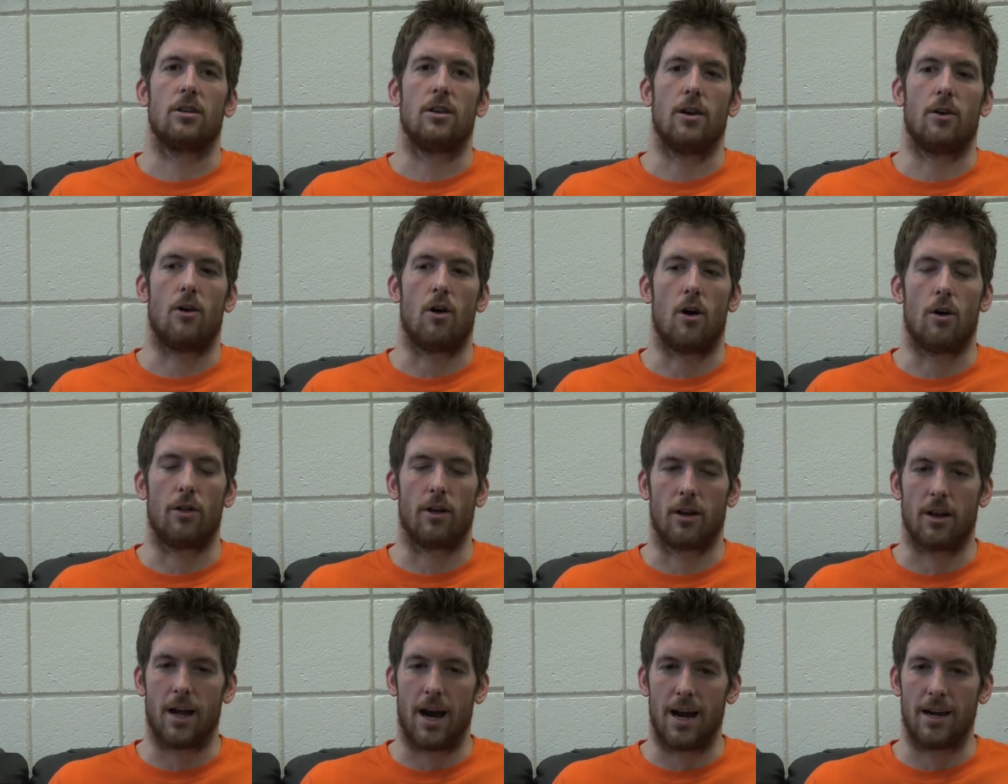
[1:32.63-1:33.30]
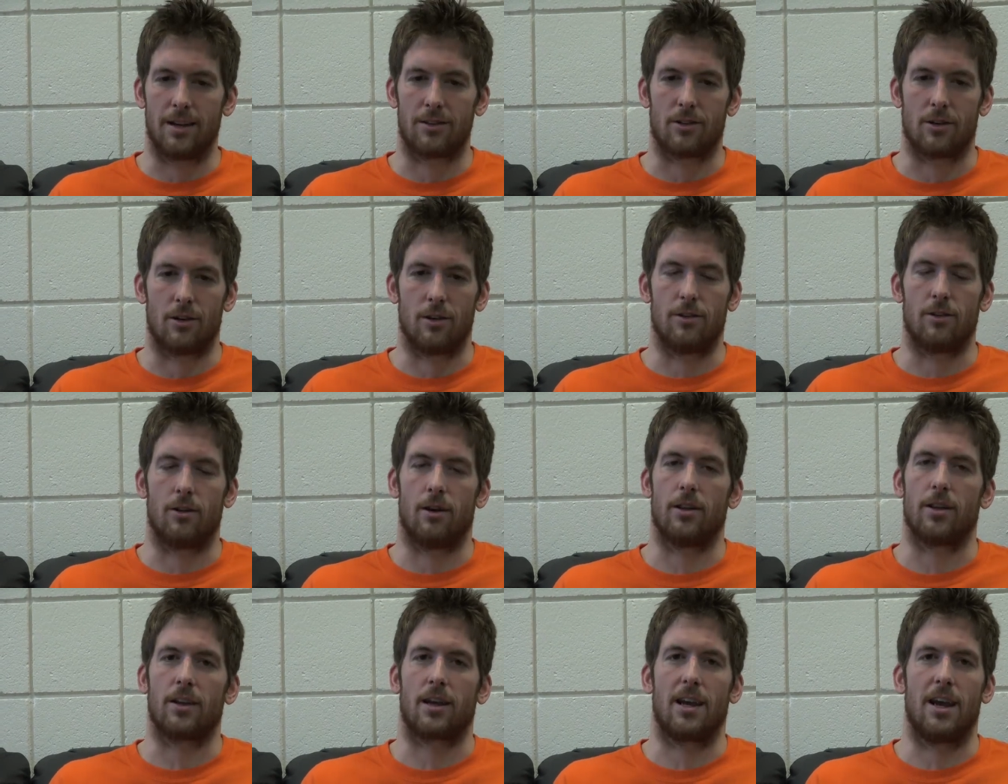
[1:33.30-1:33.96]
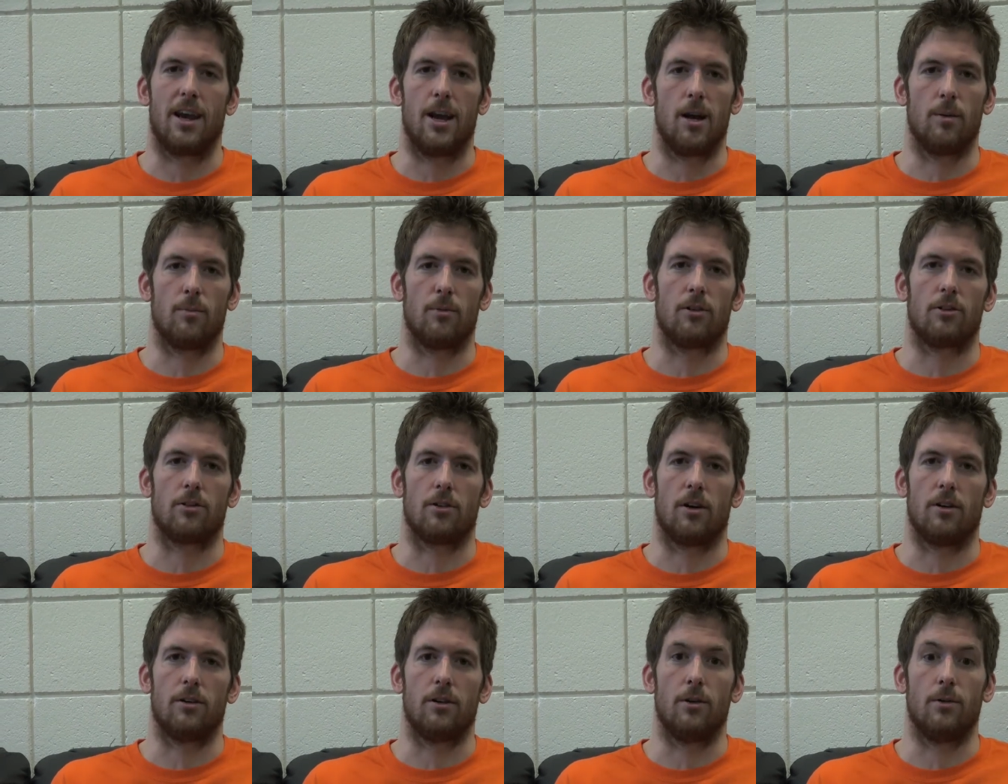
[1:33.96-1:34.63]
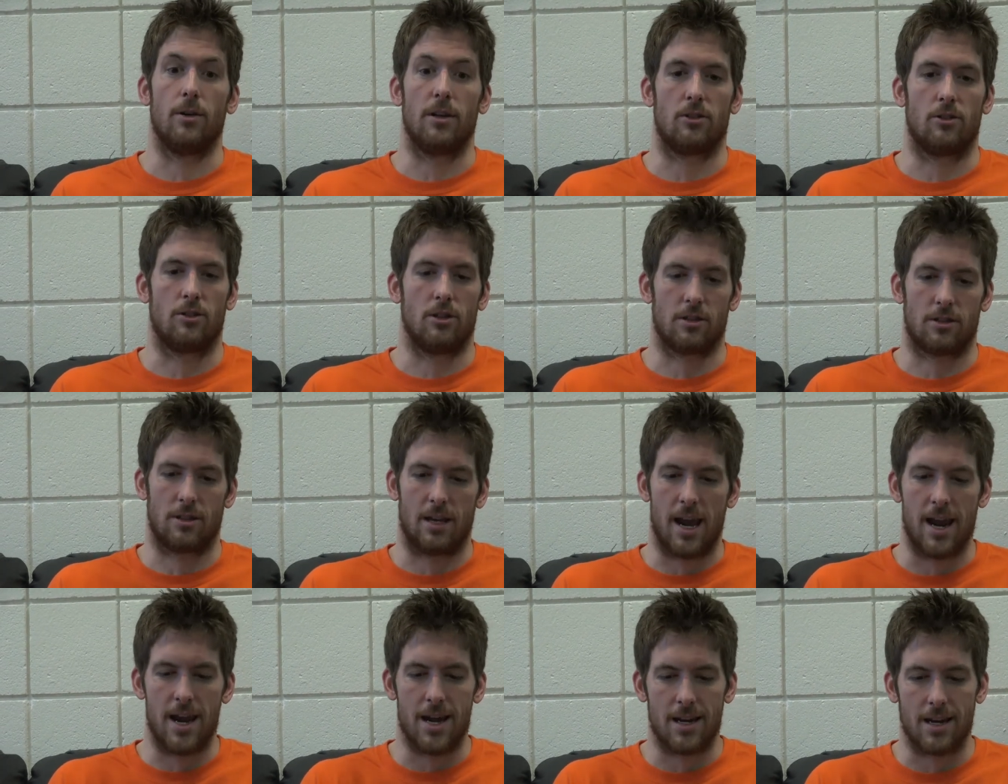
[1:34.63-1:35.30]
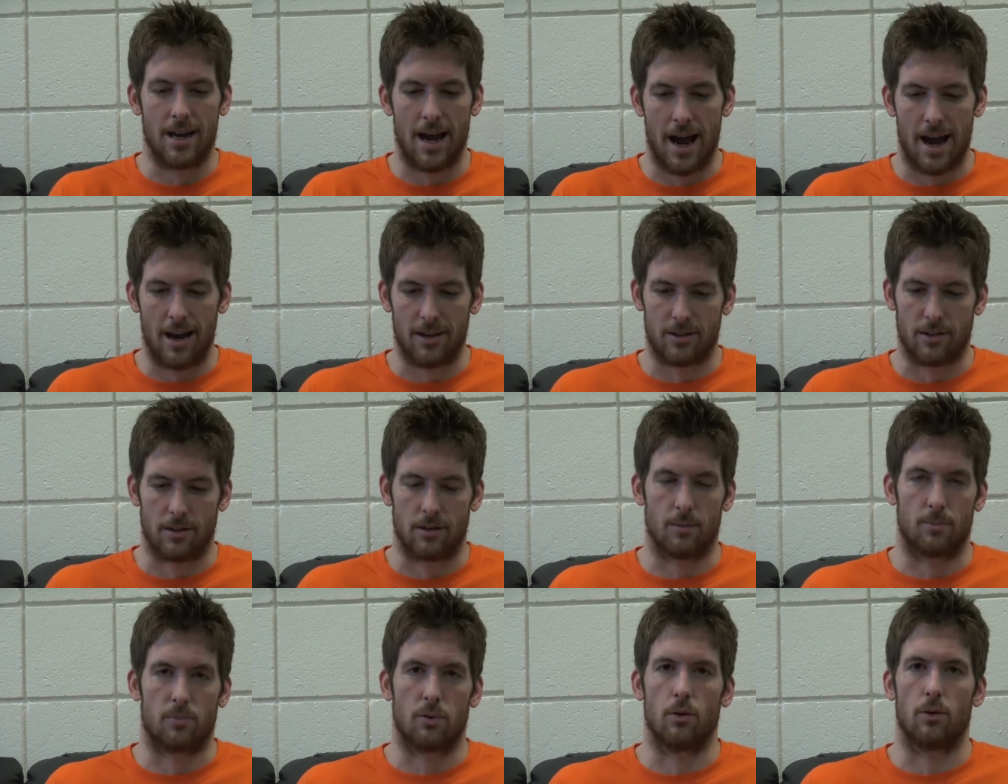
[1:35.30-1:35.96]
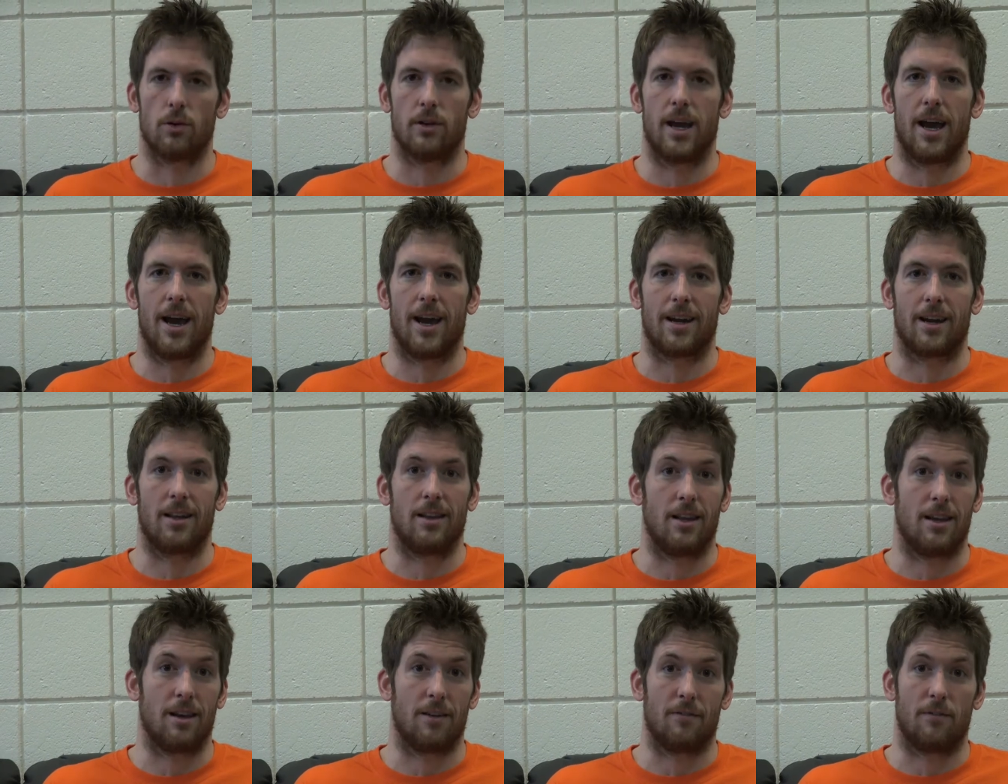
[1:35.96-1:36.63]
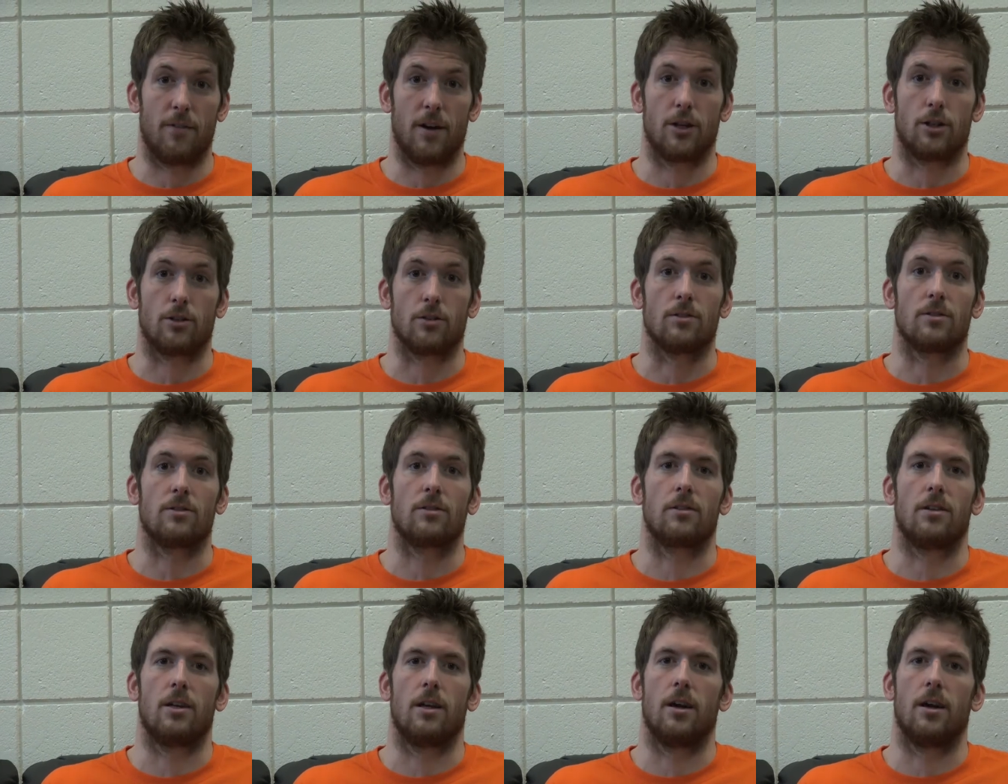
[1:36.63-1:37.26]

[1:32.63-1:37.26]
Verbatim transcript: You know, all the lights on you, all the cameras on you. It's just eight guys on the pool deck and then officials.